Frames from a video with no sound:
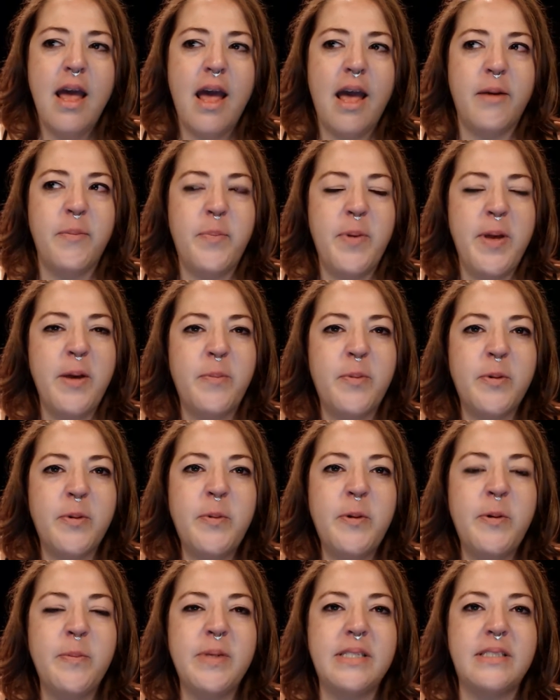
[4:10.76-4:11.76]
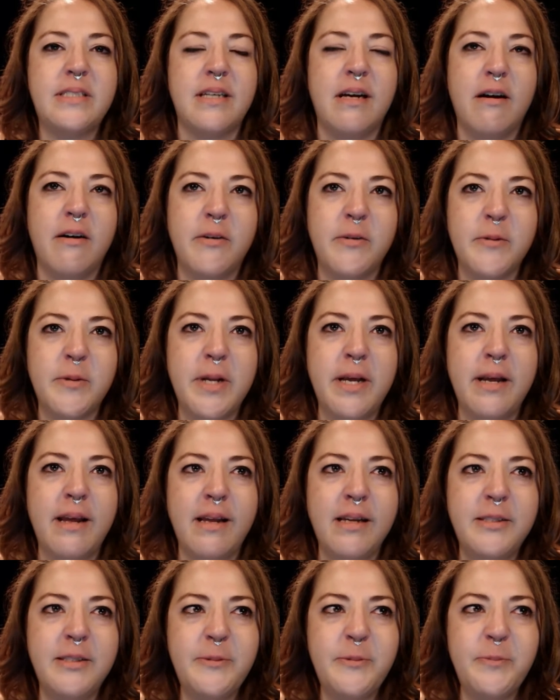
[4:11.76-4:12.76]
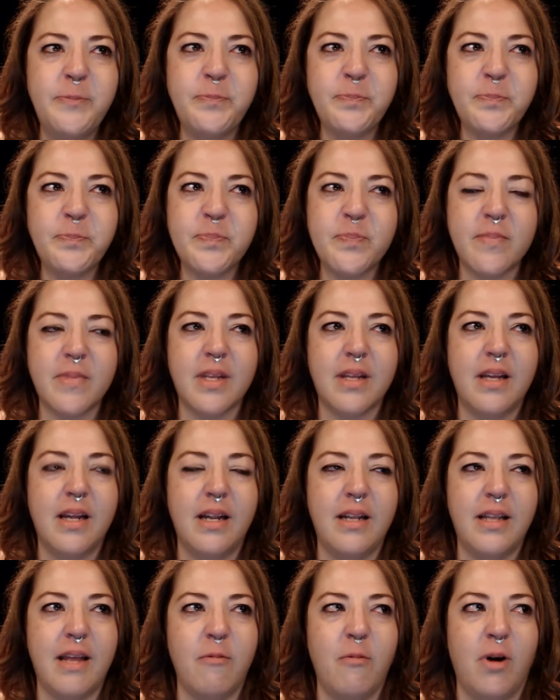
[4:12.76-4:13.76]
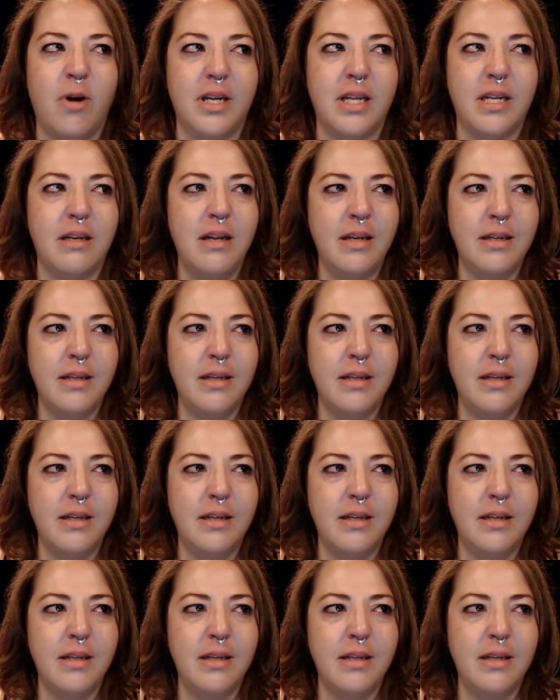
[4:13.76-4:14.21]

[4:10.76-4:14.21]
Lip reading: and people put me down, and they wanted